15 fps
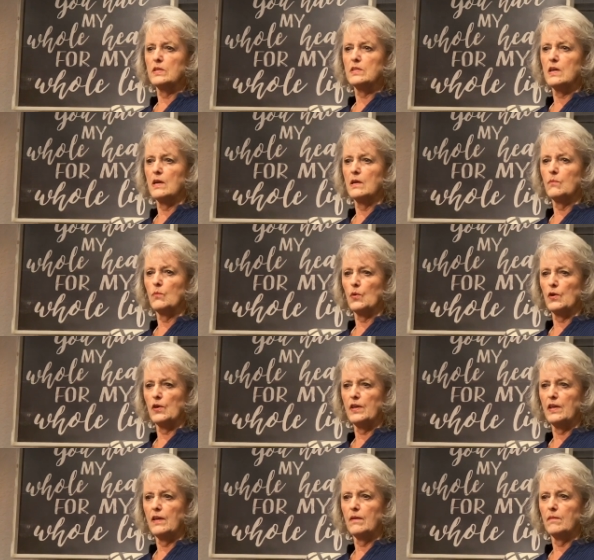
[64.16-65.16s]
time where
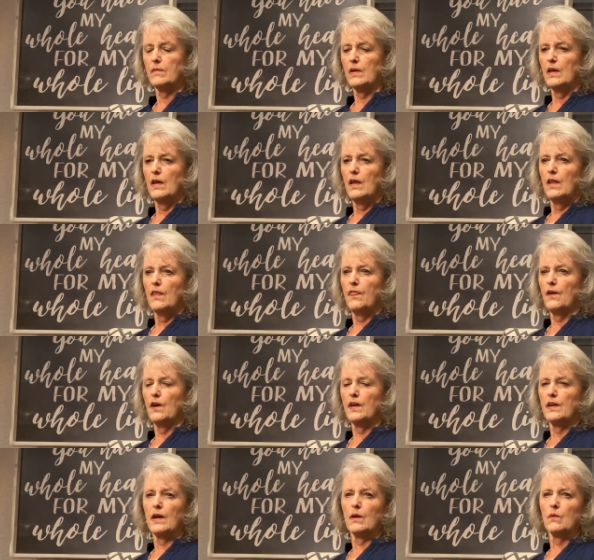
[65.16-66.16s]
he
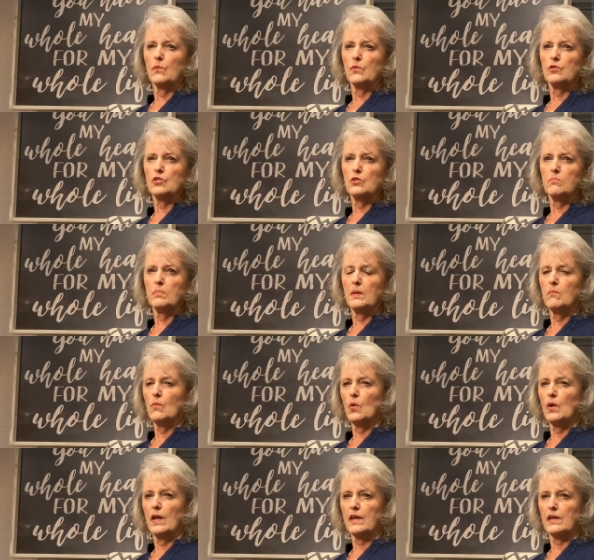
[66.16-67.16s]
thought I should be
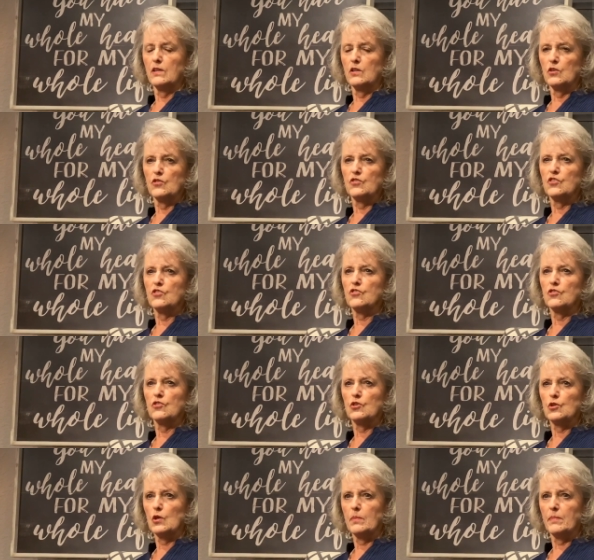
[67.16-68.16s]
more like a little sister
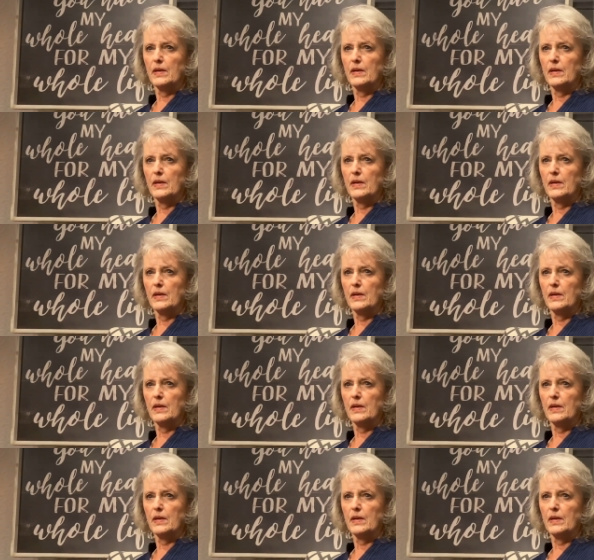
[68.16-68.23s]
to him,